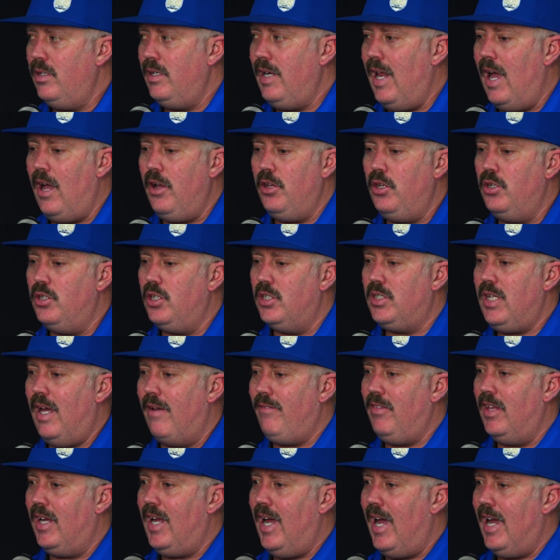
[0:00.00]
Now you just
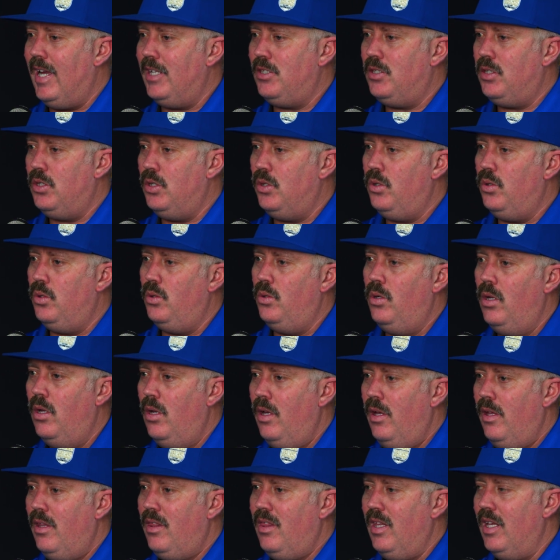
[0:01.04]
have the guys who
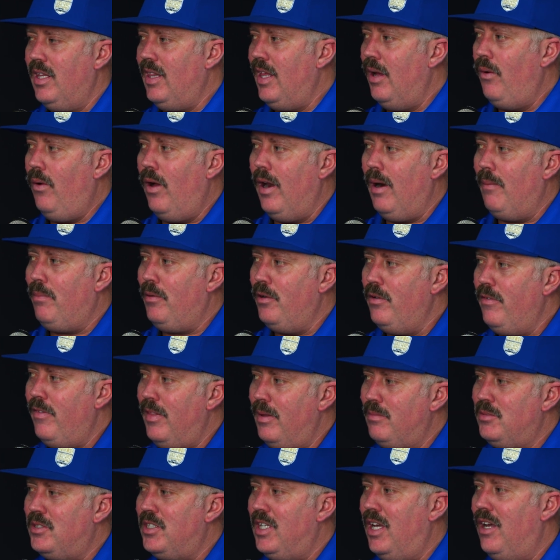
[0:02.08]
think they want to prove
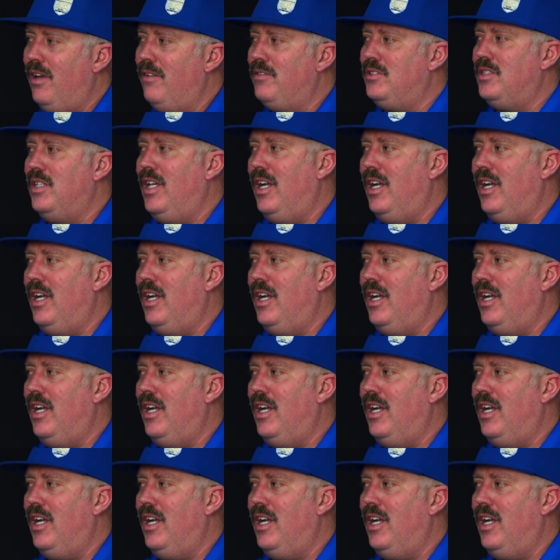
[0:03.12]
themselves